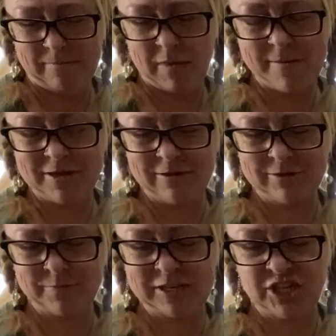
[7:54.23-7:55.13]
Maybe that
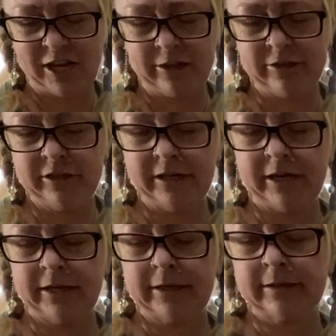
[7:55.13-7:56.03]
was my childhood
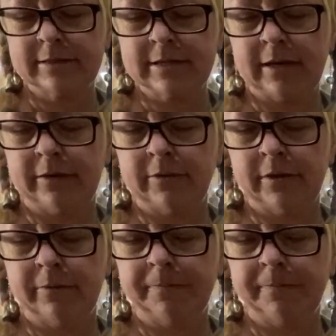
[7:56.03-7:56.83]
eyes. I don't know.